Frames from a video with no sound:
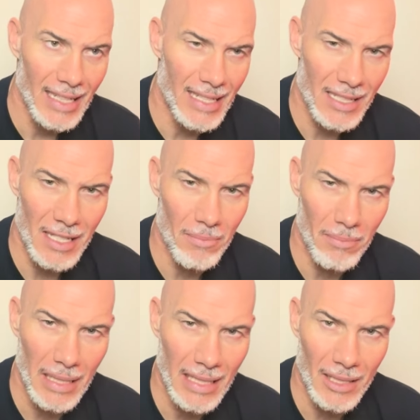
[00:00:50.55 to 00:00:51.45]
doesn't
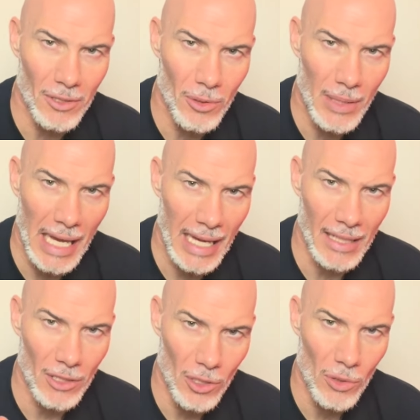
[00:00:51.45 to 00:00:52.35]
mean you
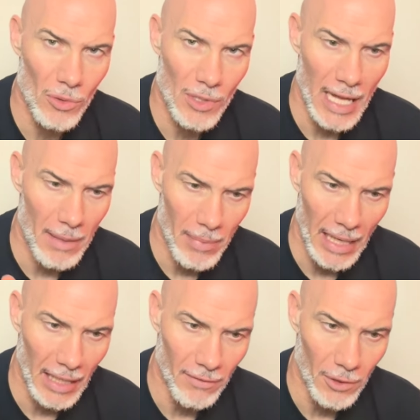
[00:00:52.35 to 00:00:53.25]
can't use that
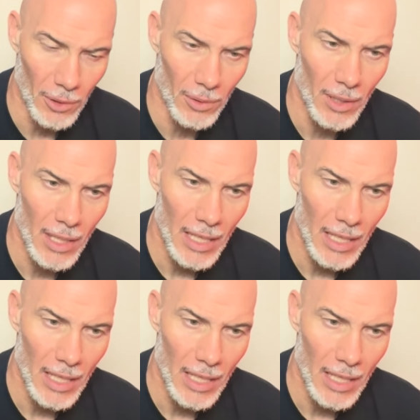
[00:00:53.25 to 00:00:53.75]
behavior